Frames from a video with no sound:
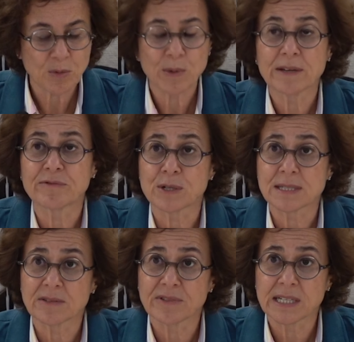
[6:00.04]
the way for a
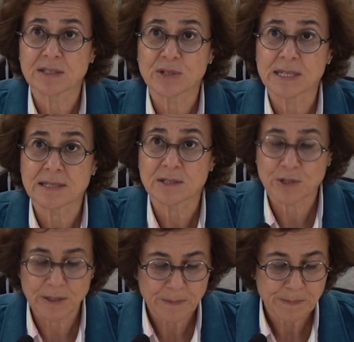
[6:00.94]
civilian
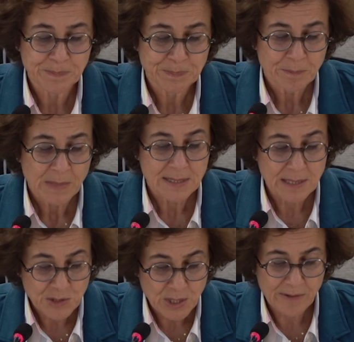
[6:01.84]
transition.
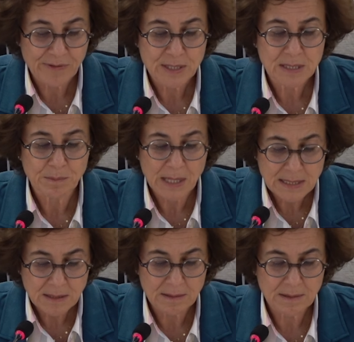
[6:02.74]
Such efforts
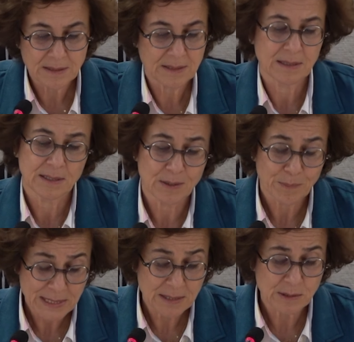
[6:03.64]
must
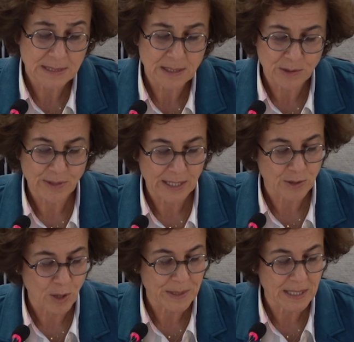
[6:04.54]
consider
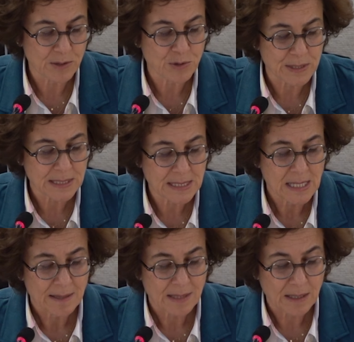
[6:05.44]
economic interests
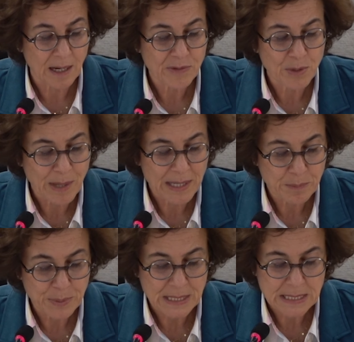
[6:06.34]
that undermine
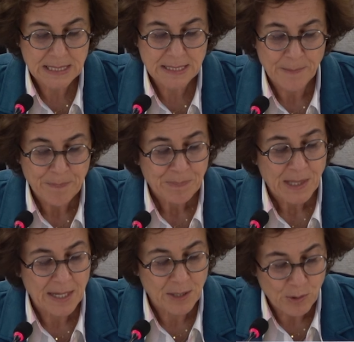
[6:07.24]
peace,
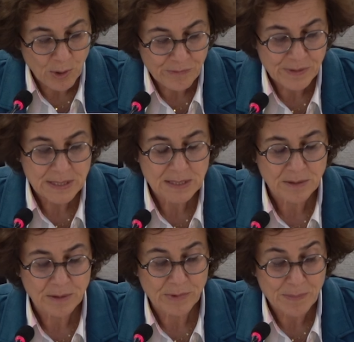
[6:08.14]
and our office
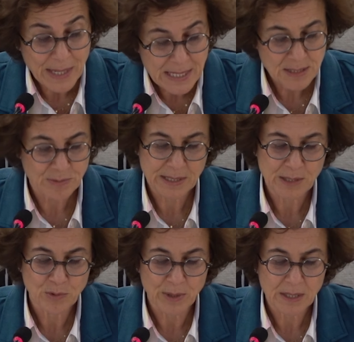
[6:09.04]
remains
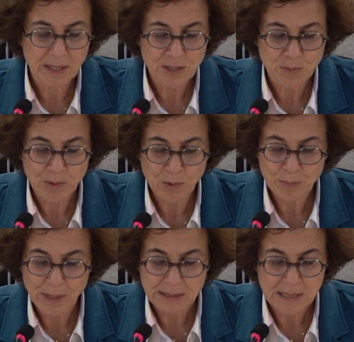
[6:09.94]
ready to engage with all
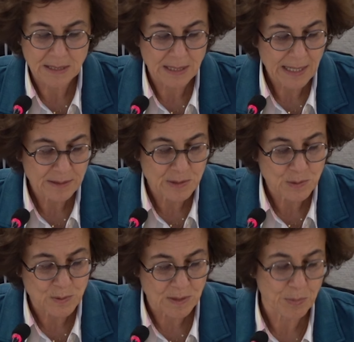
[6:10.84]
parties and actors
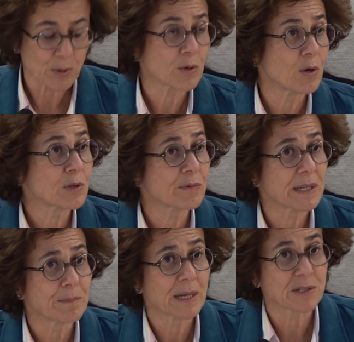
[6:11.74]
to support
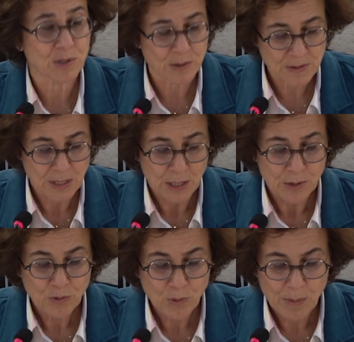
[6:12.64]
concrete measures
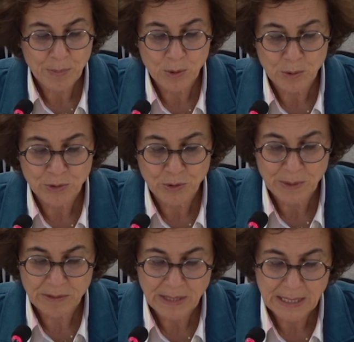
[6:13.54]
to uphold
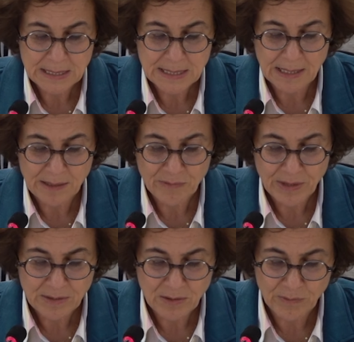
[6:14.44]
human rights and
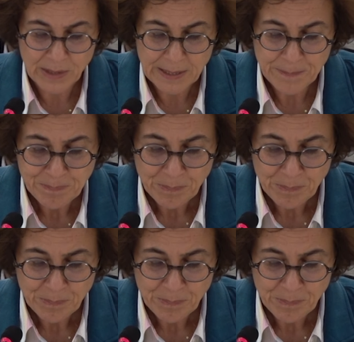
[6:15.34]
effectively